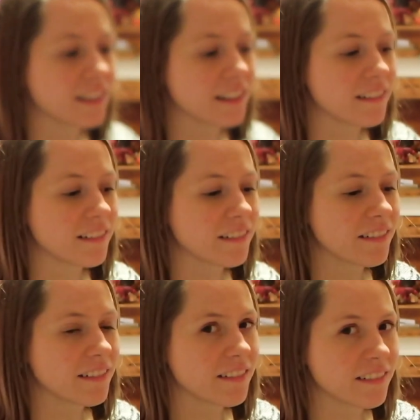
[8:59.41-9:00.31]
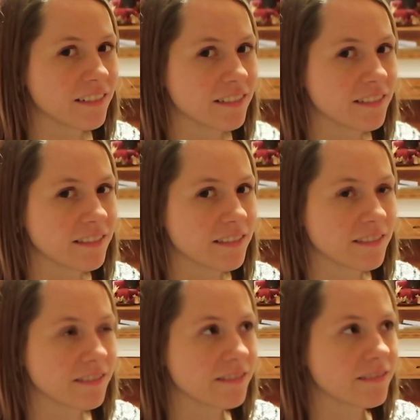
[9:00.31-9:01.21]

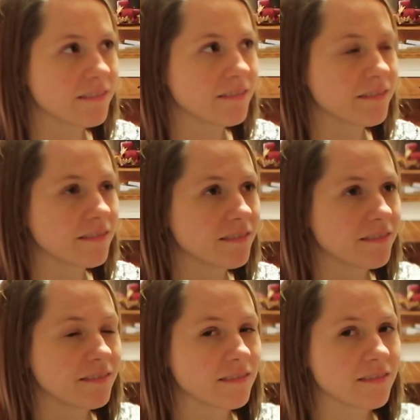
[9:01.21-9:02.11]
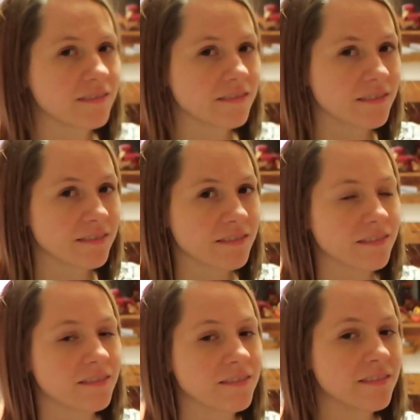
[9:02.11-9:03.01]

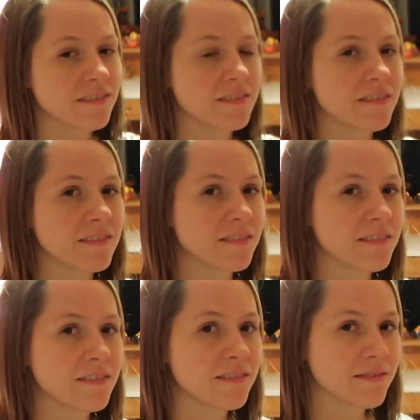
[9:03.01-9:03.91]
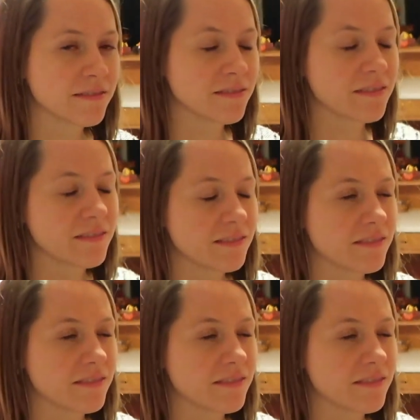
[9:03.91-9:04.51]
This person isn't speaking.